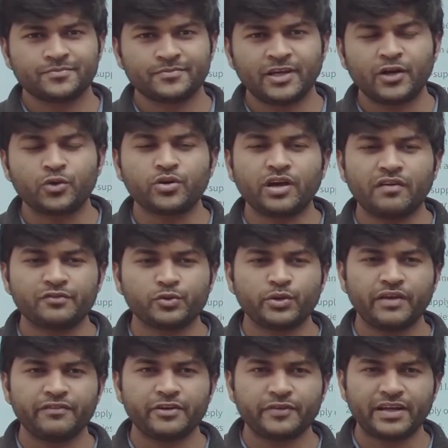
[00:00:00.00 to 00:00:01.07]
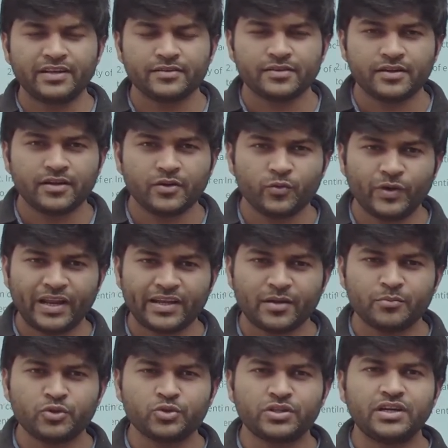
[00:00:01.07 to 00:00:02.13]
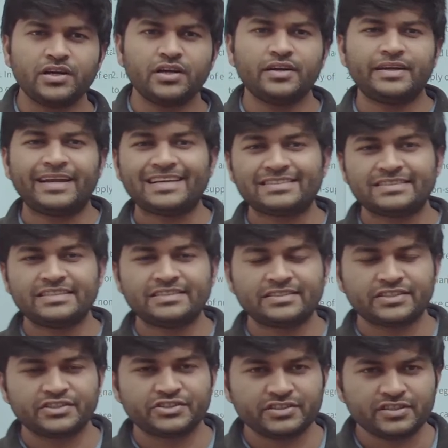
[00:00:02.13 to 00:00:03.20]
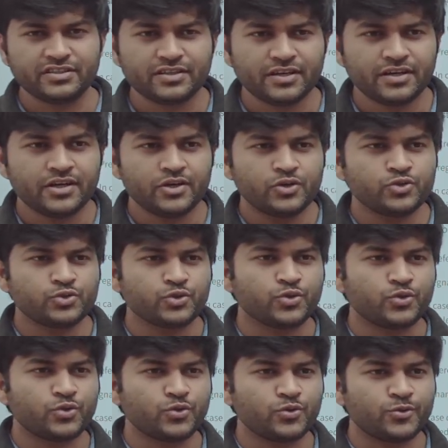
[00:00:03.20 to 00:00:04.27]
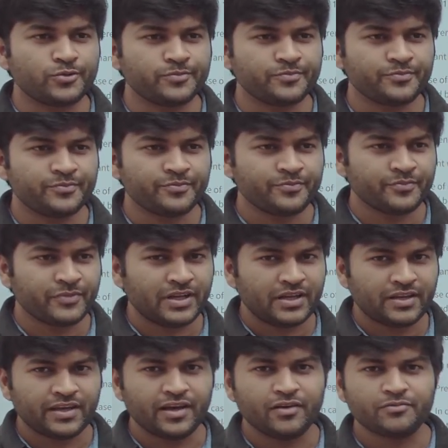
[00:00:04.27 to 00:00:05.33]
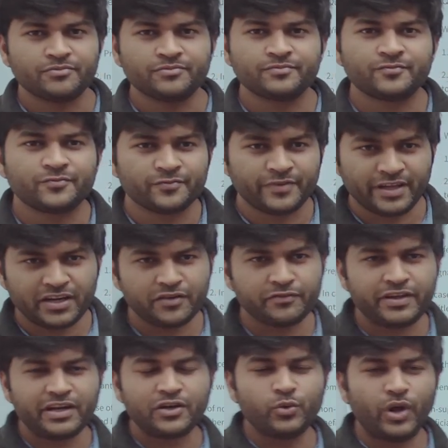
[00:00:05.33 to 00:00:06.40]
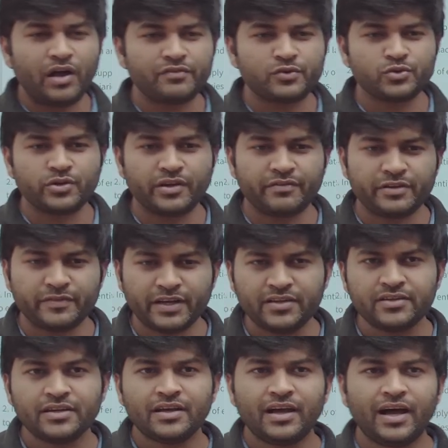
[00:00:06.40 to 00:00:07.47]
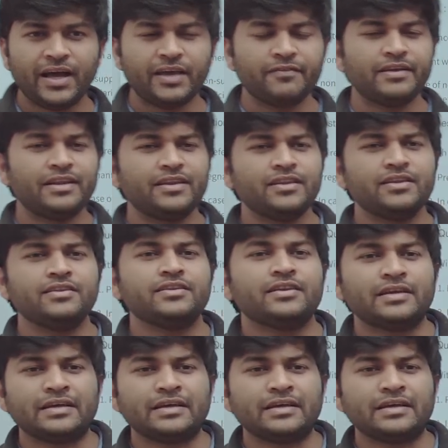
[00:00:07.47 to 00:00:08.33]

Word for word: Hello, good afternoon, everyone. Welcome to the test discussion. So, yeah, very, very good afternoon, everyone. I will